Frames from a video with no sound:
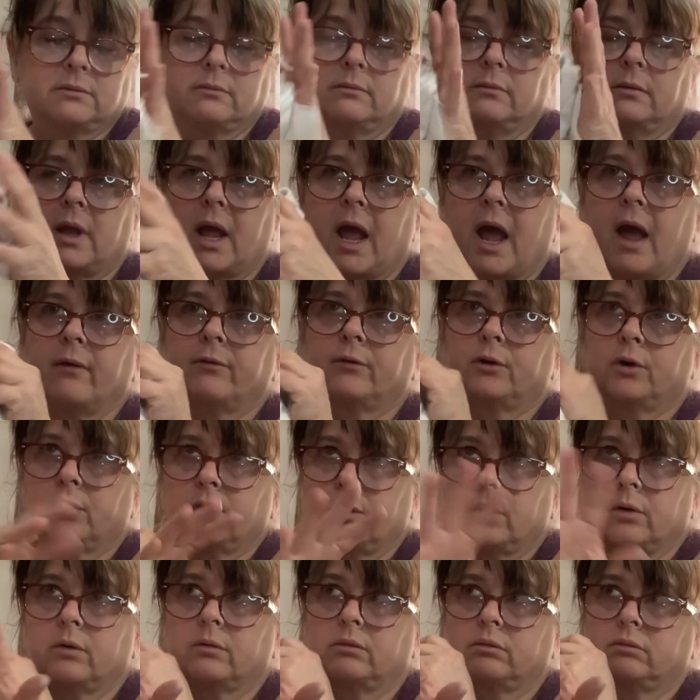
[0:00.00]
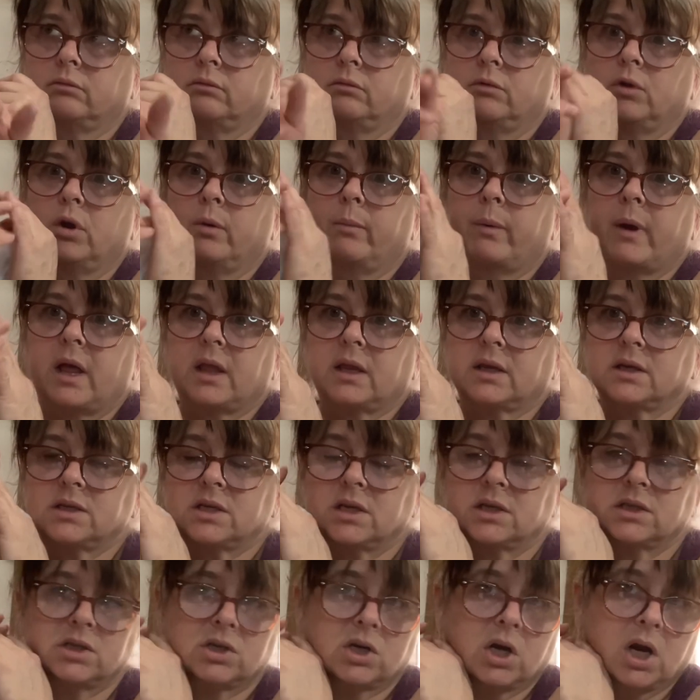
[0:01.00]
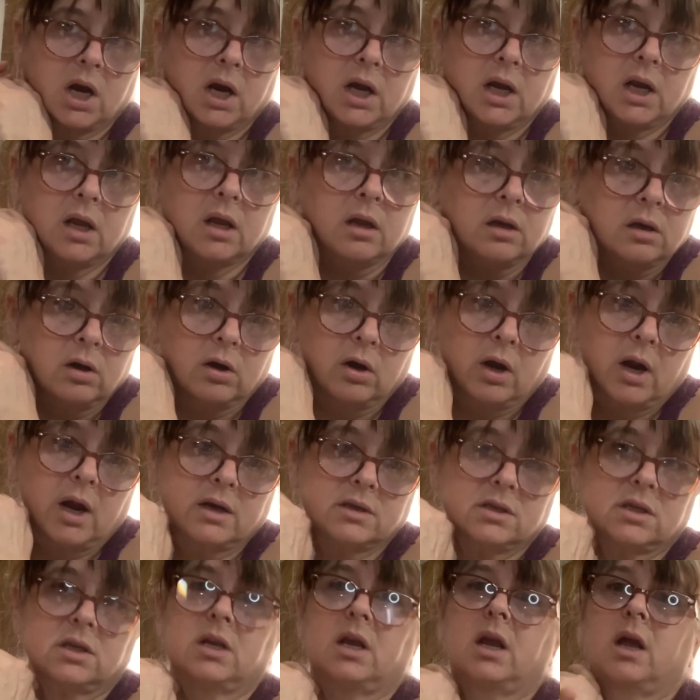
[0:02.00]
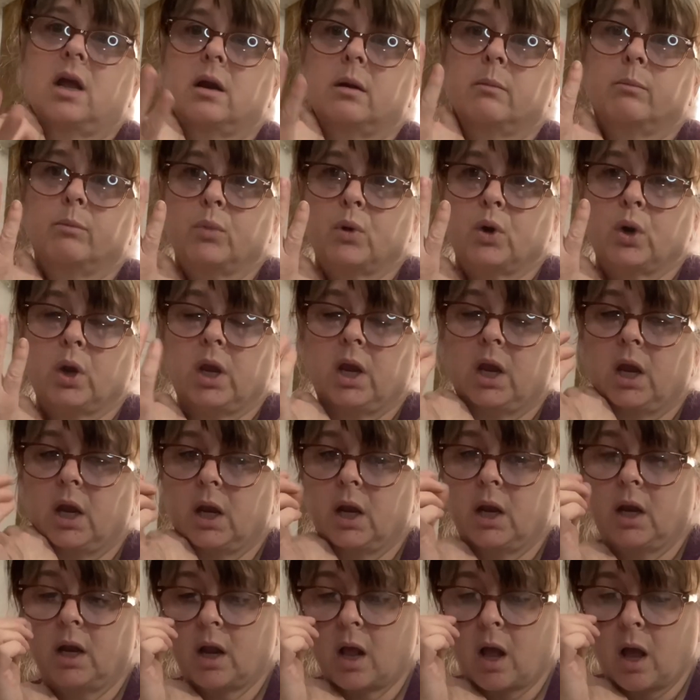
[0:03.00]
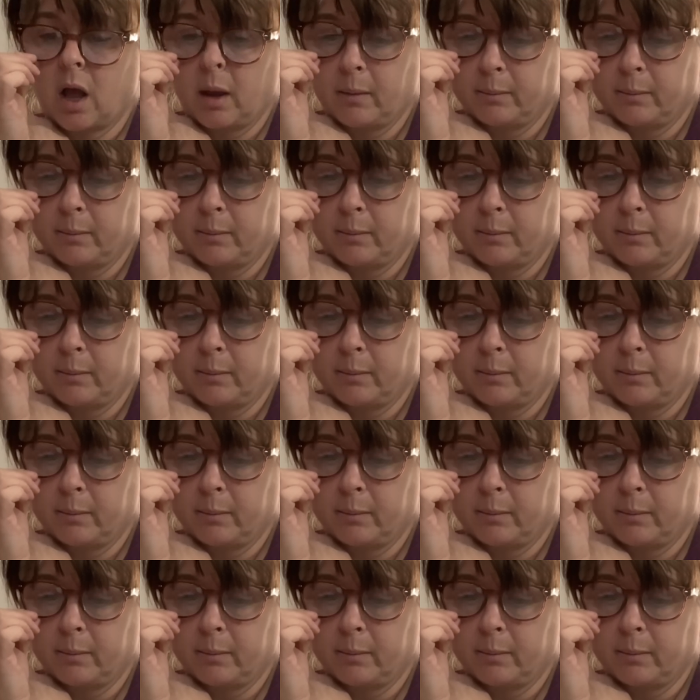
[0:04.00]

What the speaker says: after your polish has dried and you're actually kind of bringing it up